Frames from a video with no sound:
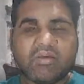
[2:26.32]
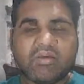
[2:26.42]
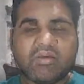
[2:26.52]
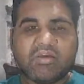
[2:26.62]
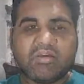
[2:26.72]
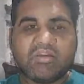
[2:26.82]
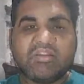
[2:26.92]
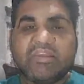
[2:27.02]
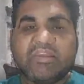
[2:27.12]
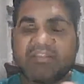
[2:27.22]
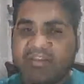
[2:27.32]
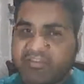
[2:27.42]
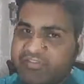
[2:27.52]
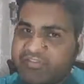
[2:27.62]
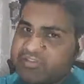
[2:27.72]
Uh, the
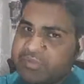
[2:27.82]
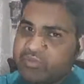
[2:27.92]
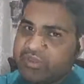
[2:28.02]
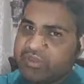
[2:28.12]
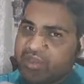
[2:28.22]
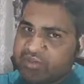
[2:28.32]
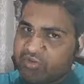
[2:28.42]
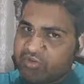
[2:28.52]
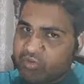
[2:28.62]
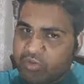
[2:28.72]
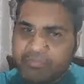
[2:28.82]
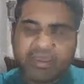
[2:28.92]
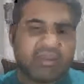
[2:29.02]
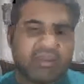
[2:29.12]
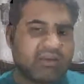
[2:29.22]
difference between a group
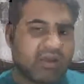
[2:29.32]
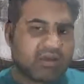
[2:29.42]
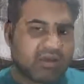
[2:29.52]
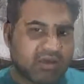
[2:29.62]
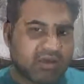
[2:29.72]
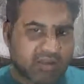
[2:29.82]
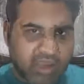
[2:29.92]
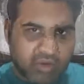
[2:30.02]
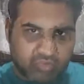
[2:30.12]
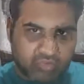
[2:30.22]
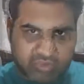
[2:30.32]
and a crowd,